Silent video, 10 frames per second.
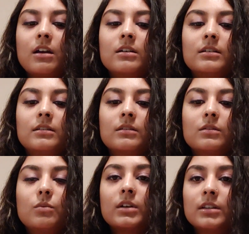on
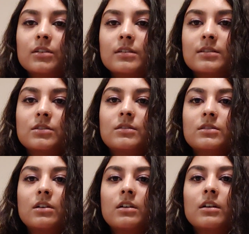what their
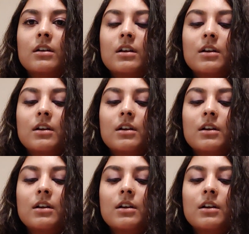decisions are,